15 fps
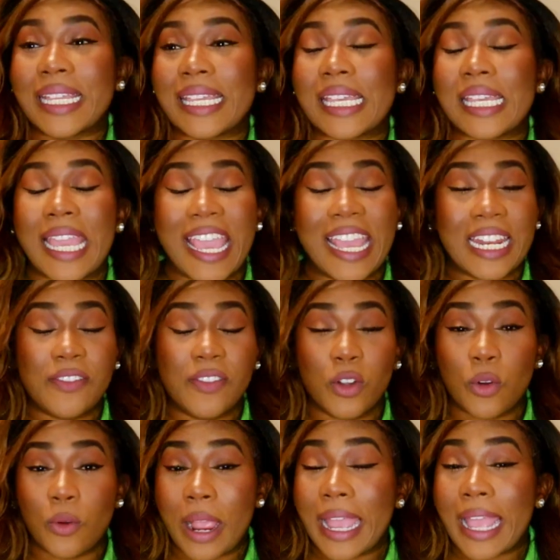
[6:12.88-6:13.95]
He can't even
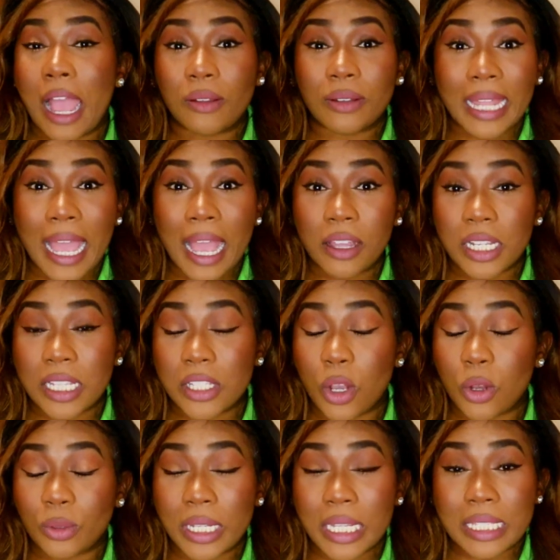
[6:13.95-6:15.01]
cry out loud. He's
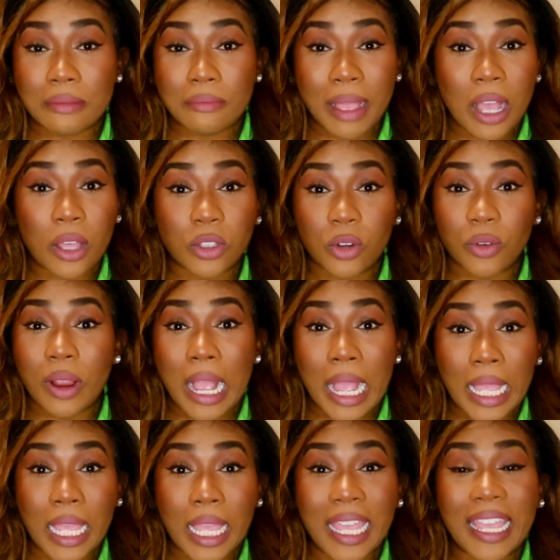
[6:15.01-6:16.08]
holding his mouth
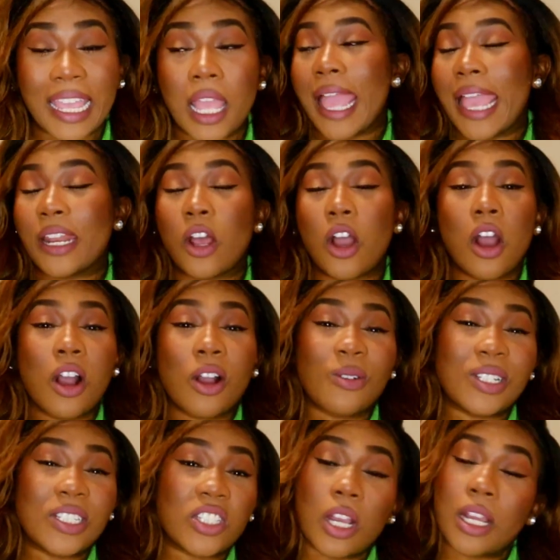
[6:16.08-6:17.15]
crying, and all
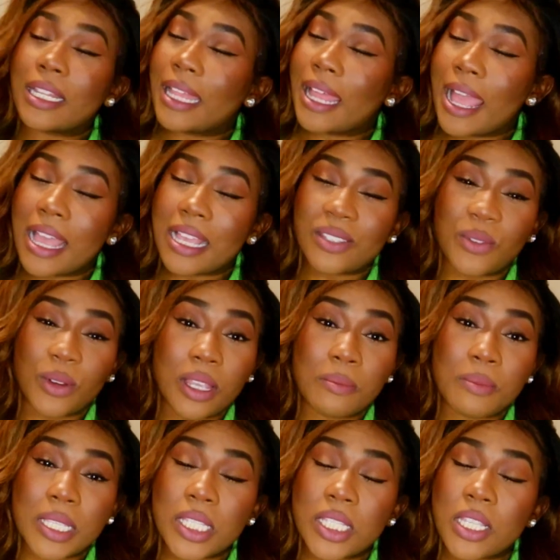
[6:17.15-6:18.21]
Queen Charlotte has for
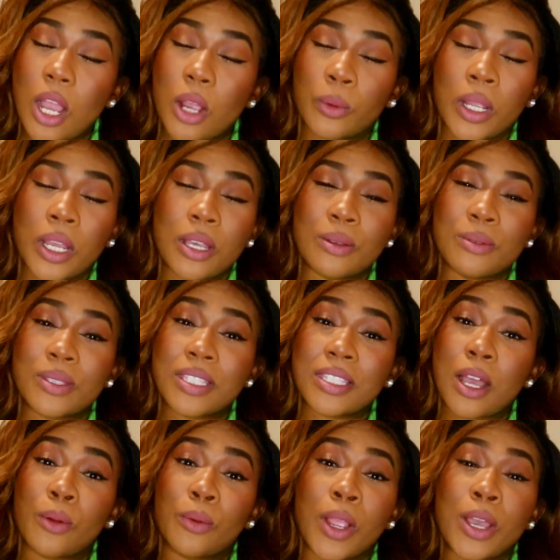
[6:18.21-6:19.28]
him is sorrows,
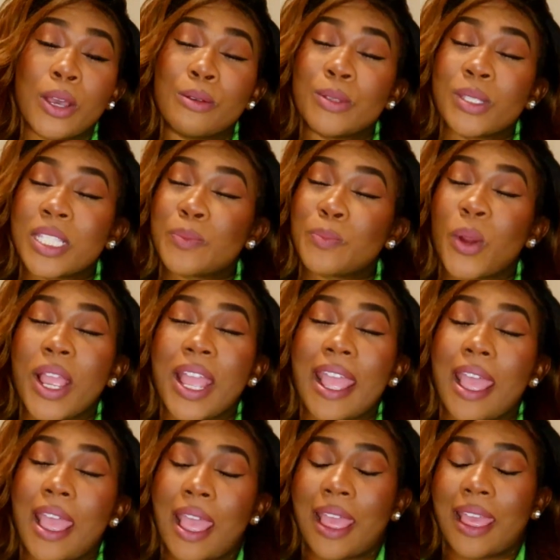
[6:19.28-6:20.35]
sorrows, prayers,
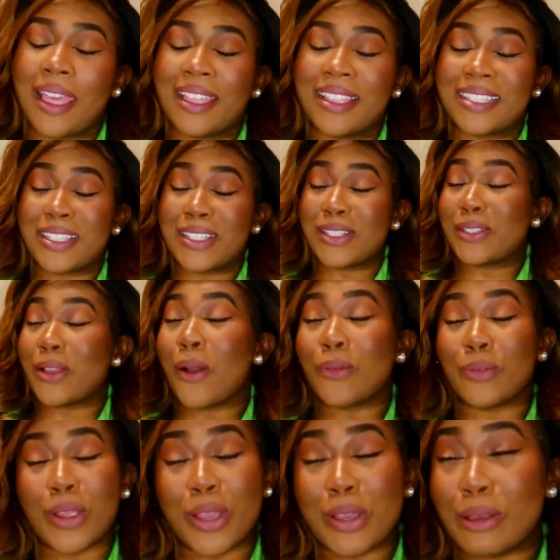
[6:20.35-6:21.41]

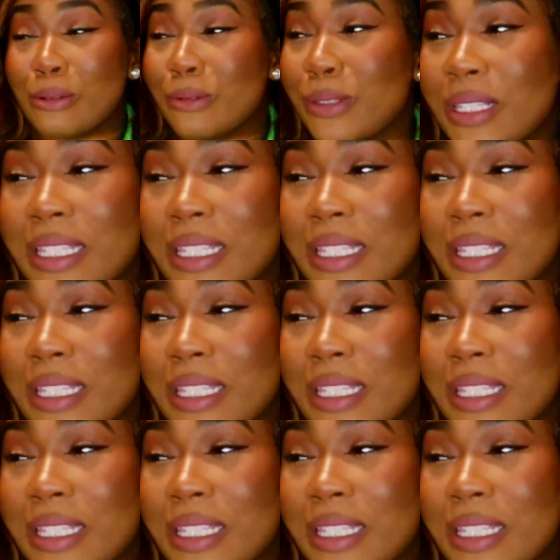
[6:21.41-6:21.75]
sorrows.